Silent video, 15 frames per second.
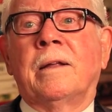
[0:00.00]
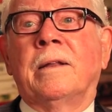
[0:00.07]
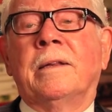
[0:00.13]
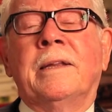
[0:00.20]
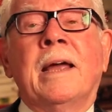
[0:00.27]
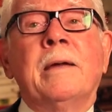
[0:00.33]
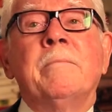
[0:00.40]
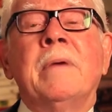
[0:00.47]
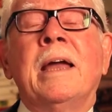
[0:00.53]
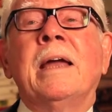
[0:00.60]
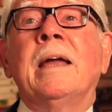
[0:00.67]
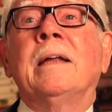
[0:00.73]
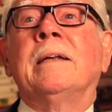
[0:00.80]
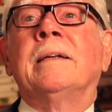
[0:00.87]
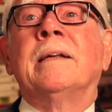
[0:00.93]
They
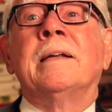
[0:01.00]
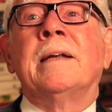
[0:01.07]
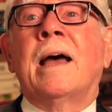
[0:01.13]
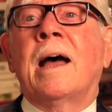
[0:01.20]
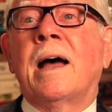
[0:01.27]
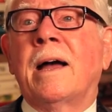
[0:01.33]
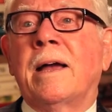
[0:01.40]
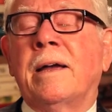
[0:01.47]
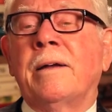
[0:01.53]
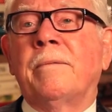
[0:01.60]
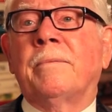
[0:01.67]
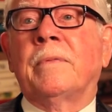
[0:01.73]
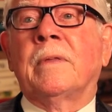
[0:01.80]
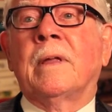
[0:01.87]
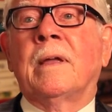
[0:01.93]
may deny
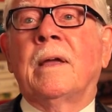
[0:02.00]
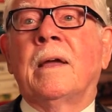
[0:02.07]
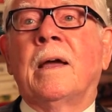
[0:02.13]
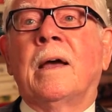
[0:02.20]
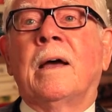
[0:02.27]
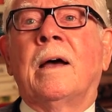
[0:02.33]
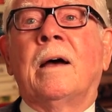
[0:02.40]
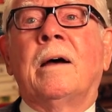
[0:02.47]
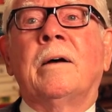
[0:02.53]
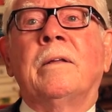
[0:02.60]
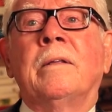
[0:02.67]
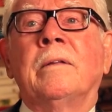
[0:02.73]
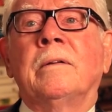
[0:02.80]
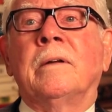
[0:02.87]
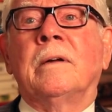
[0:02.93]

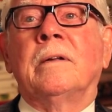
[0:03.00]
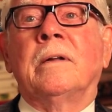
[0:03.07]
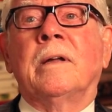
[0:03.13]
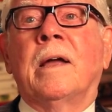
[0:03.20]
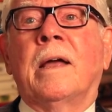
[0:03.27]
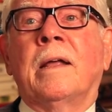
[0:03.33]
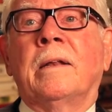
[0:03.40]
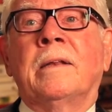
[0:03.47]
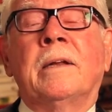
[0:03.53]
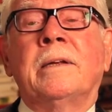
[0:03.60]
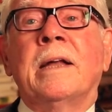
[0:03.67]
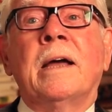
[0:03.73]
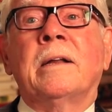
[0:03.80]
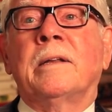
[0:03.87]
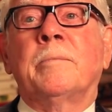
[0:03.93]

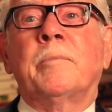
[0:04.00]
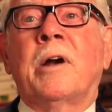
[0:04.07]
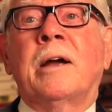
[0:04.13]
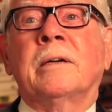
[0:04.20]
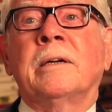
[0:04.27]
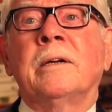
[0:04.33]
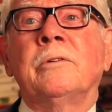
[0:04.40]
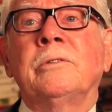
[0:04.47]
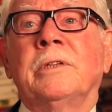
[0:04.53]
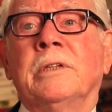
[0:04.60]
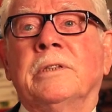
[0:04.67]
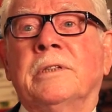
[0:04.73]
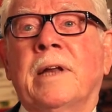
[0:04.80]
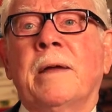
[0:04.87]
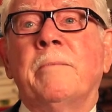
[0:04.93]
the
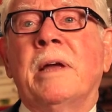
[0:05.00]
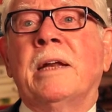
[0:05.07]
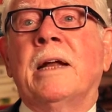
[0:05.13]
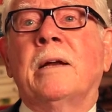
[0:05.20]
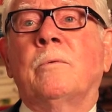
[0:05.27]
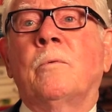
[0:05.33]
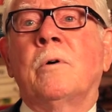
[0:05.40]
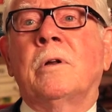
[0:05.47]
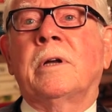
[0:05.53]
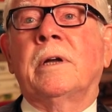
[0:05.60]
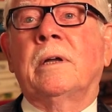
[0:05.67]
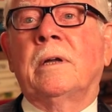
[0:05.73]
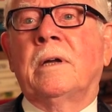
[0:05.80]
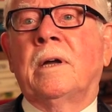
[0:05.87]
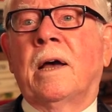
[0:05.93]
prognosis. They may not want
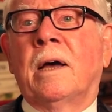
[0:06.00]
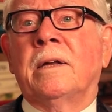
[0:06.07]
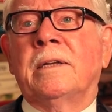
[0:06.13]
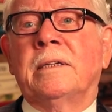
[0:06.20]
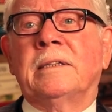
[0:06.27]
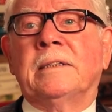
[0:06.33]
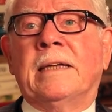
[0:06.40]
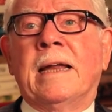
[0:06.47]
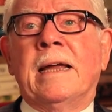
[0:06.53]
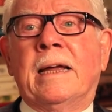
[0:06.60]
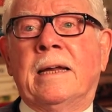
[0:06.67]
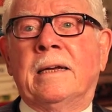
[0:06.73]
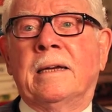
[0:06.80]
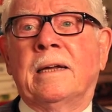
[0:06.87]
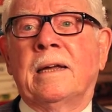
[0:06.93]
to
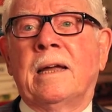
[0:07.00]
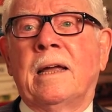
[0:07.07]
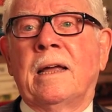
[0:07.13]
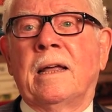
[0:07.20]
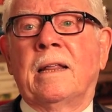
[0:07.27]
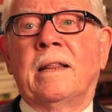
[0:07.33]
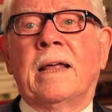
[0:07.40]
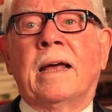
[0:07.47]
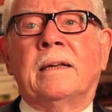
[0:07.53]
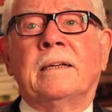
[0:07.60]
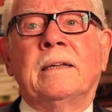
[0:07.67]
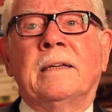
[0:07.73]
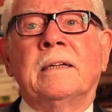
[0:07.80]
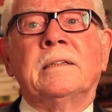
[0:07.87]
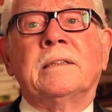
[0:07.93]
understand
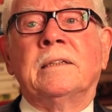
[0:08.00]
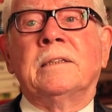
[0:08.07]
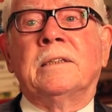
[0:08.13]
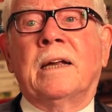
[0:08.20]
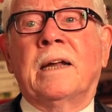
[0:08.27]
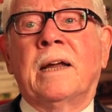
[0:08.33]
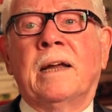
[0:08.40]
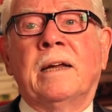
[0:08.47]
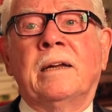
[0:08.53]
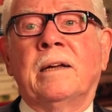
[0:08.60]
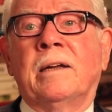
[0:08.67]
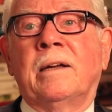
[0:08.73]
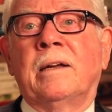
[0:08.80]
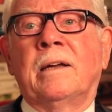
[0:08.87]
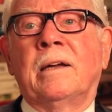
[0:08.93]
that this is a
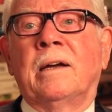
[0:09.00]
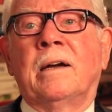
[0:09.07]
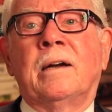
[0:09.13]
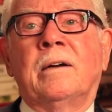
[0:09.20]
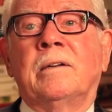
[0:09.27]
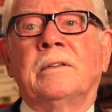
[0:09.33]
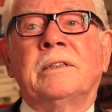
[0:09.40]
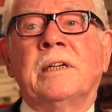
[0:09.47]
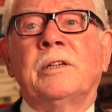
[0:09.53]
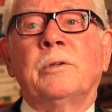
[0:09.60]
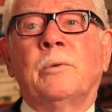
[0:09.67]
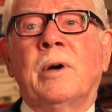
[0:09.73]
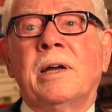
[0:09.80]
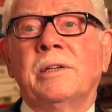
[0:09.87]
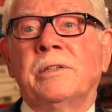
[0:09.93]

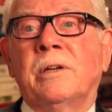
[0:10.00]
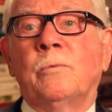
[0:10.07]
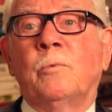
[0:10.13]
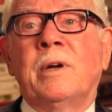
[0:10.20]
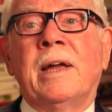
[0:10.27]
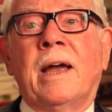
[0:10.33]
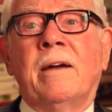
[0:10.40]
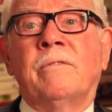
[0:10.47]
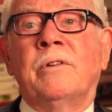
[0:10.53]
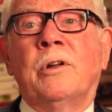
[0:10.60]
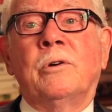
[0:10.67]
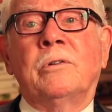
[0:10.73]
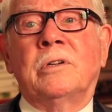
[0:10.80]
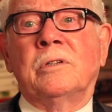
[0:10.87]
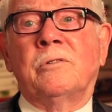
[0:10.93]
situation we have
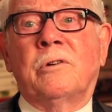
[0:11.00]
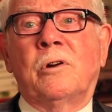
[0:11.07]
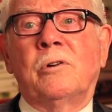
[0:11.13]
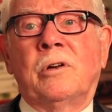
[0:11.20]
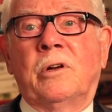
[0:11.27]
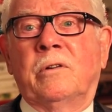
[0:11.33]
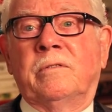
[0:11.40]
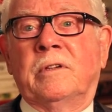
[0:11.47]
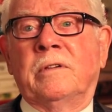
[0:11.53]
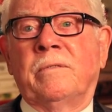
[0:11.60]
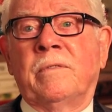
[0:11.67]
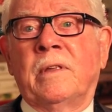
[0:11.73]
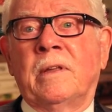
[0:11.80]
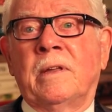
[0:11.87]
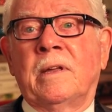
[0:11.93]
no control over.
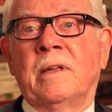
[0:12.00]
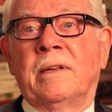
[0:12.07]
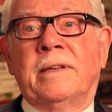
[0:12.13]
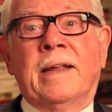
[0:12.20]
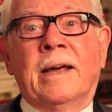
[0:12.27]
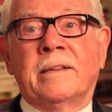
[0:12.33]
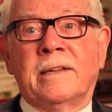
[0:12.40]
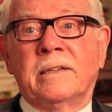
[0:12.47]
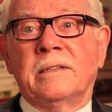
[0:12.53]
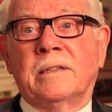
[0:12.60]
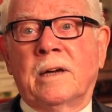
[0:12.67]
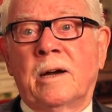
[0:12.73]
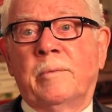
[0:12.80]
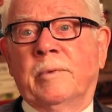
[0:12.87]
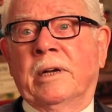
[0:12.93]
Death is
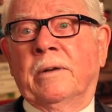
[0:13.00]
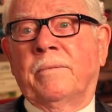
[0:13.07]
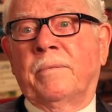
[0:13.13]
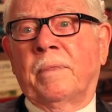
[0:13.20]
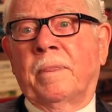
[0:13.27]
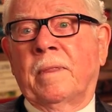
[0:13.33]
coming.